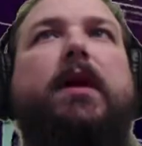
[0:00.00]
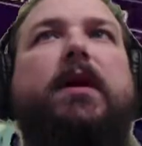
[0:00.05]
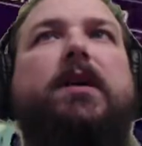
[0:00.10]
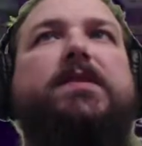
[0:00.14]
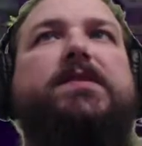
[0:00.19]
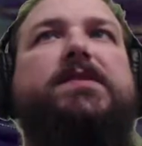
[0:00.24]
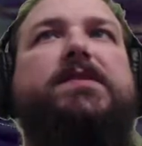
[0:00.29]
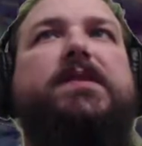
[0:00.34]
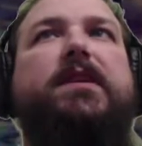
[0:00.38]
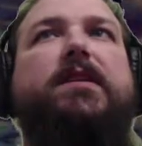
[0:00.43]

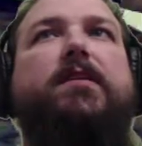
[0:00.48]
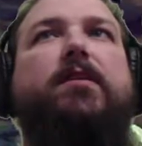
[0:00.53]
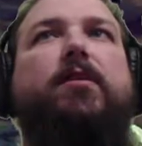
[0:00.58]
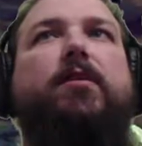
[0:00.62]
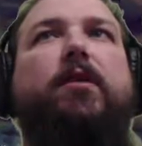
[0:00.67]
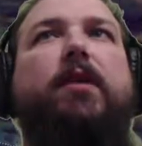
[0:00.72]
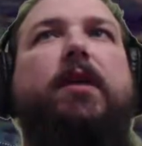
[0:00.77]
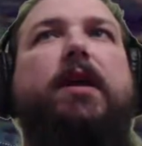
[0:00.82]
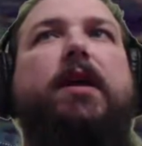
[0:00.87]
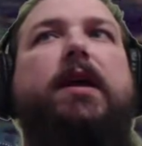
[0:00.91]

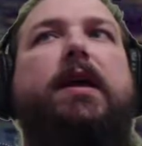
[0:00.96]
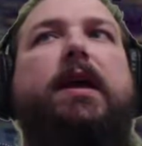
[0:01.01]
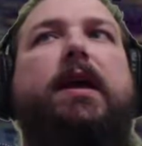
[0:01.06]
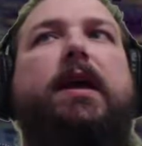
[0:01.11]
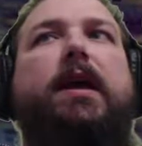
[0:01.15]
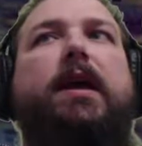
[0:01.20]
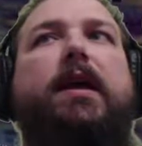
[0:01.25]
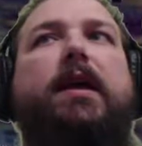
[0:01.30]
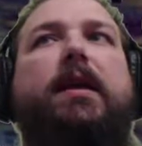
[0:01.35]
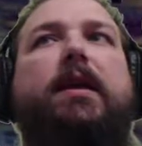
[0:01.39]
signal,
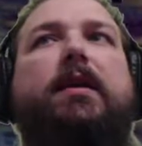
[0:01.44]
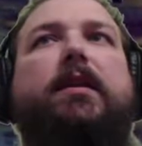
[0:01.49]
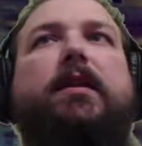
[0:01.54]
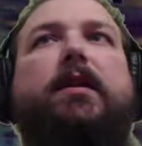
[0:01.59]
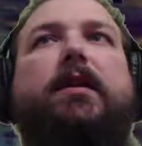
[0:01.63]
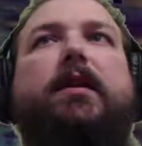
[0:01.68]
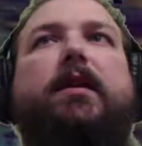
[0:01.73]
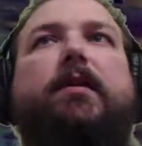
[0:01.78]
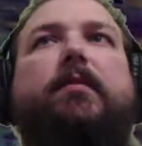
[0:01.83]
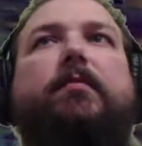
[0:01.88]
and
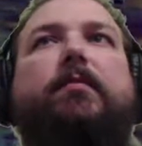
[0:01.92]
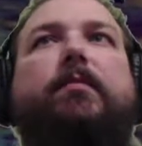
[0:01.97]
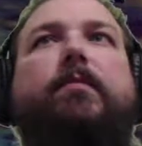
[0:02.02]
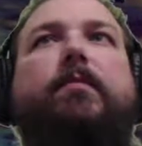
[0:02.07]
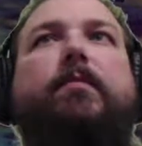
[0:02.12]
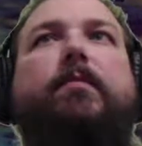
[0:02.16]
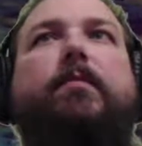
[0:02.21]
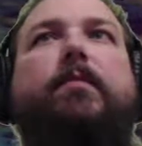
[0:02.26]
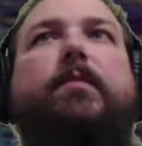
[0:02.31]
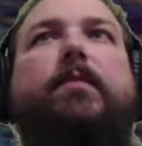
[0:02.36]

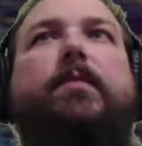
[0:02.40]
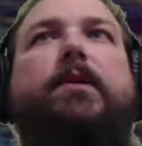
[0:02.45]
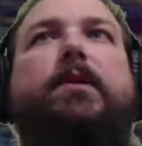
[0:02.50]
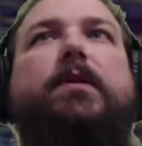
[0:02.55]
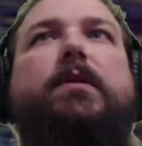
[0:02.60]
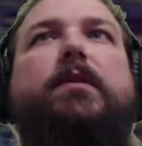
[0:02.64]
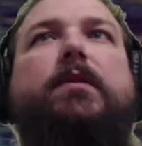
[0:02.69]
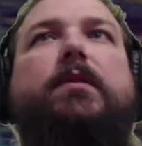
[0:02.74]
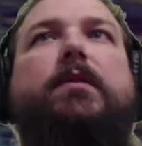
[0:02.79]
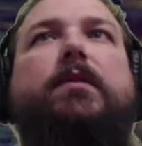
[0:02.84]

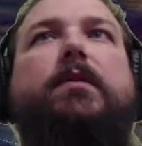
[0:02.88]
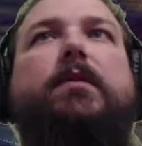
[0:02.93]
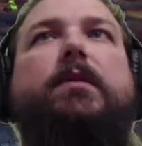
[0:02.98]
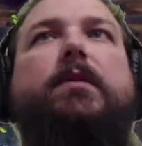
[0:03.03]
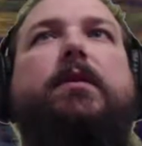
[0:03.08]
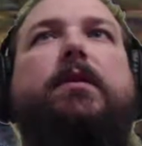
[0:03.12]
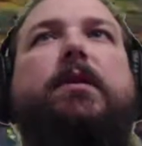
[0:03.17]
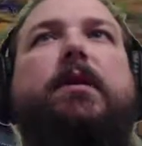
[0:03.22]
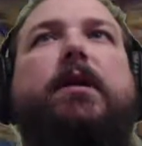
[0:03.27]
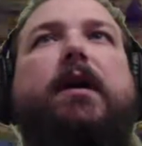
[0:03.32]

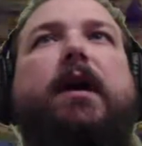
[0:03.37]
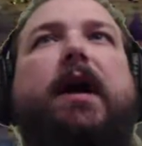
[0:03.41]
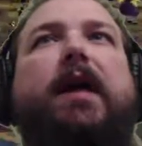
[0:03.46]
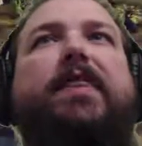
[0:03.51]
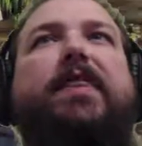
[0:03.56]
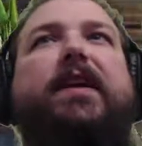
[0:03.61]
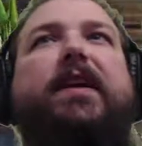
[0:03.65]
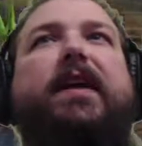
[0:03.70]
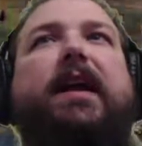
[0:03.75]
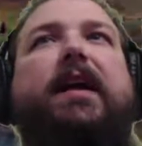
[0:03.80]
I
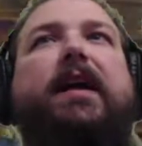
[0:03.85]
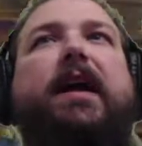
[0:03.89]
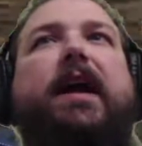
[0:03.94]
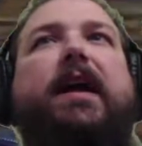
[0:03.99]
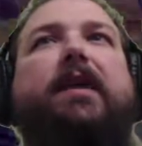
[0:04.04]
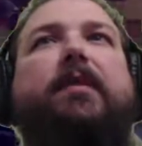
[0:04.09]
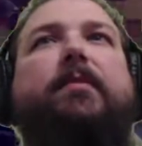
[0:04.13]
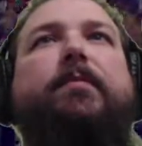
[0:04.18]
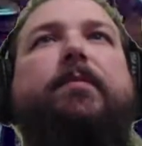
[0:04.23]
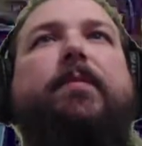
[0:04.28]
think I
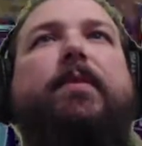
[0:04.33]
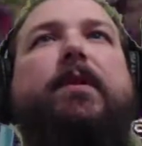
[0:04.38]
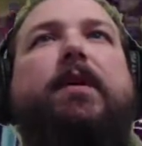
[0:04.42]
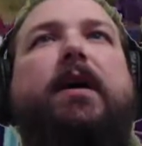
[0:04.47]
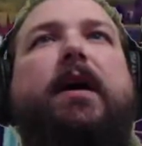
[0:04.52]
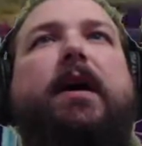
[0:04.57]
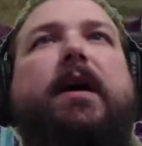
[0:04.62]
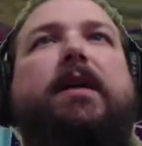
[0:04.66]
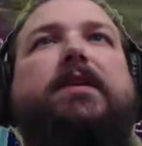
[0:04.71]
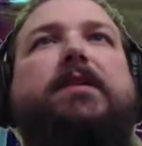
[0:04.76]
got
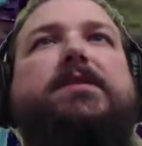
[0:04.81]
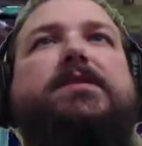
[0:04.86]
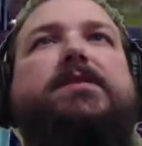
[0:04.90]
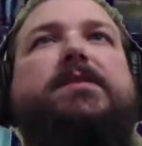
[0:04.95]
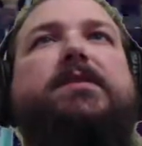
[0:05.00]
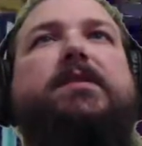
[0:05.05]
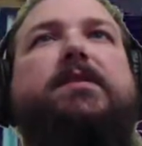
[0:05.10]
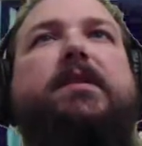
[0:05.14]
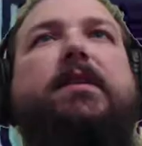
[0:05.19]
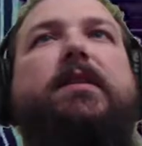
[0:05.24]
them. I
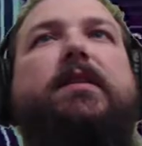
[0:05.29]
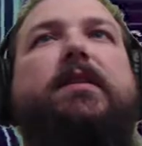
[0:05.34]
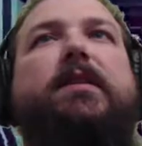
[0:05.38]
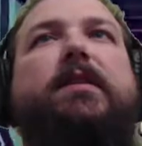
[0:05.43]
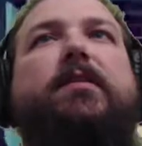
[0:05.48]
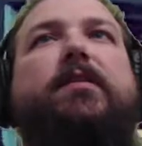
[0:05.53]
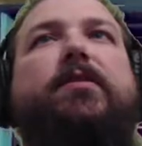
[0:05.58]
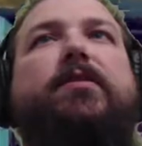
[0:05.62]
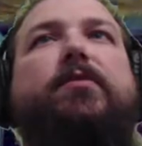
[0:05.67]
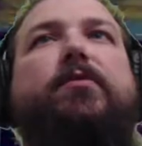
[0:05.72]
just
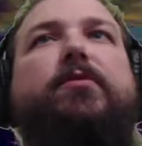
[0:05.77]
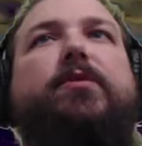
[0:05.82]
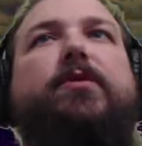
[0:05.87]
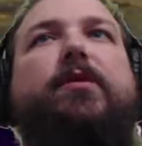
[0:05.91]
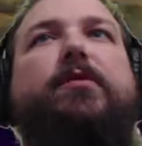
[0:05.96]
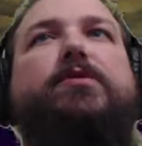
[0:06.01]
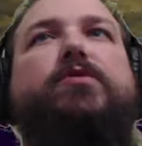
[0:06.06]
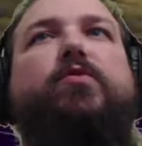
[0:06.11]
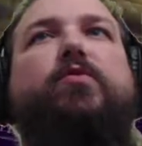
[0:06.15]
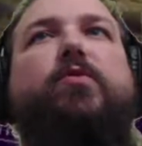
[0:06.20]
through
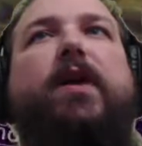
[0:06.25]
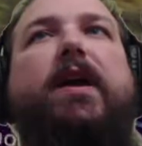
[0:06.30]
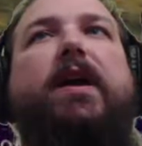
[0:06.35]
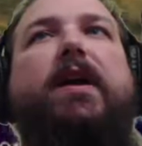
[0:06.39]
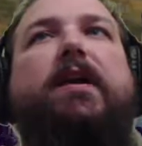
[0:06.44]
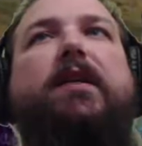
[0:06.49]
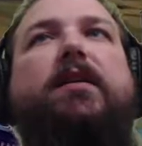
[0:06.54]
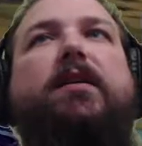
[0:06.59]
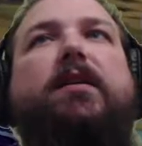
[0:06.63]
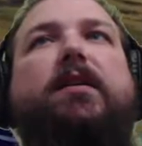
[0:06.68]
those
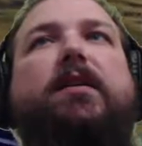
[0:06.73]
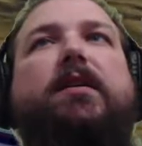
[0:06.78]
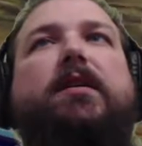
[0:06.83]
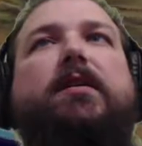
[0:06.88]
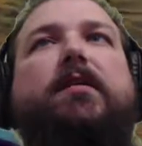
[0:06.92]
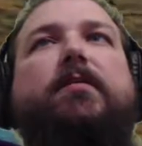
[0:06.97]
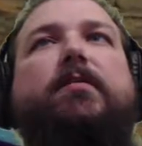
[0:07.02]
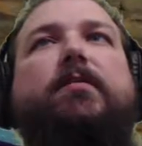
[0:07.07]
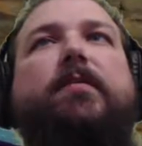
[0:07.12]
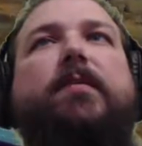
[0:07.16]
red
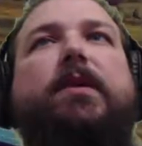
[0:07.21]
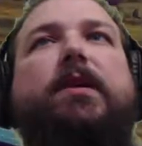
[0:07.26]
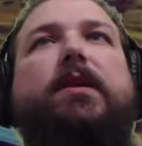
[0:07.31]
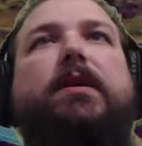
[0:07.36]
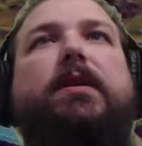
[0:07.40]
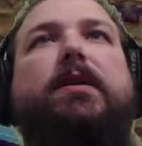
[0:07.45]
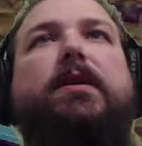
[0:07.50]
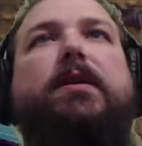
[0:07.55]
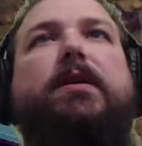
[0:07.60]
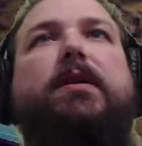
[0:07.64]

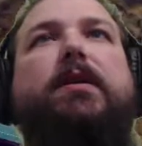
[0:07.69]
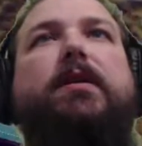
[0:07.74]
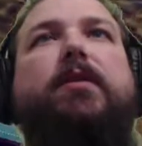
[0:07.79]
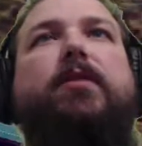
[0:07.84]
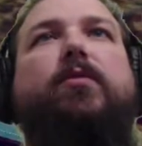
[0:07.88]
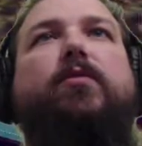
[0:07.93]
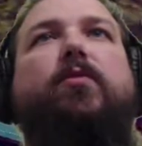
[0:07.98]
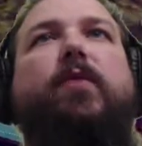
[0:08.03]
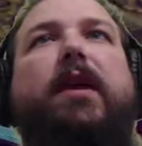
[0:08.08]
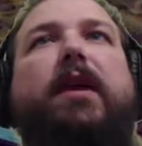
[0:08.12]

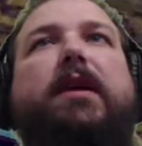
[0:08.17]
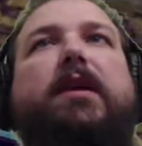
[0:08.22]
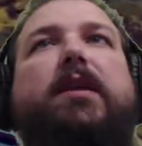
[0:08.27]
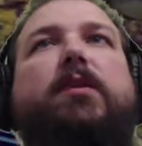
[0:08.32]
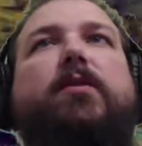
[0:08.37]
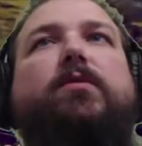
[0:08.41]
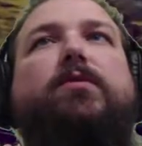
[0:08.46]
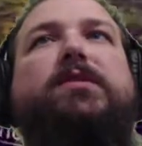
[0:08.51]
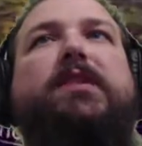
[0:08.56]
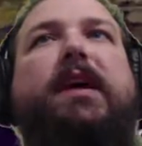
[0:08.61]

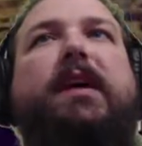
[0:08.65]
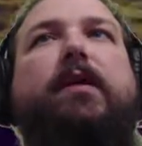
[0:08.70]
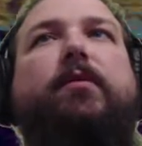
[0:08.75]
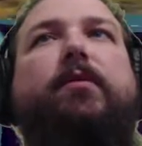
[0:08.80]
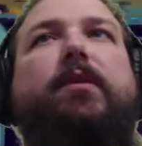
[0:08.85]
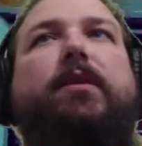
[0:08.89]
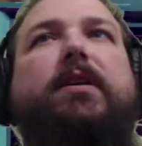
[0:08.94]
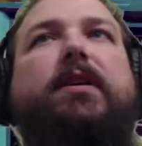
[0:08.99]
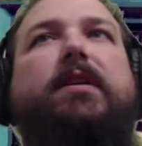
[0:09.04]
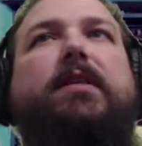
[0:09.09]
radio
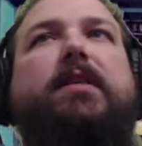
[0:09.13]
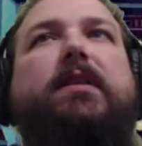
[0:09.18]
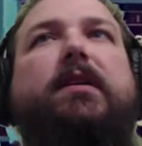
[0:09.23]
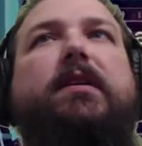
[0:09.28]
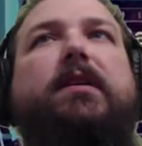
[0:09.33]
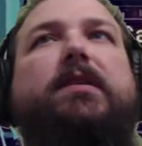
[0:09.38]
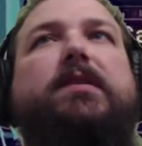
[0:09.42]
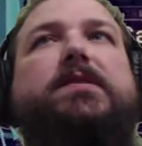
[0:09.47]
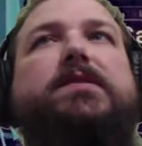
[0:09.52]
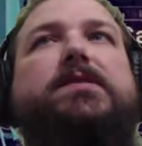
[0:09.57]
tower looking
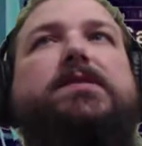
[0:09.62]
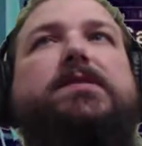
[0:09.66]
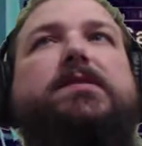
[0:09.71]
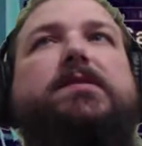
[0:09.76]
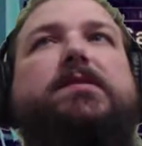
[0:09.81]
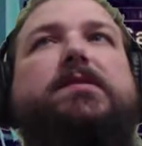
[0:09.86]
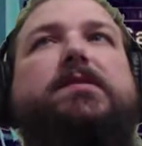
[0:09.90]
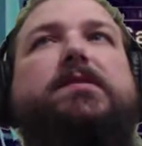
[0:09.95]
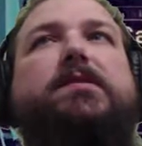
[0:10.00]
things.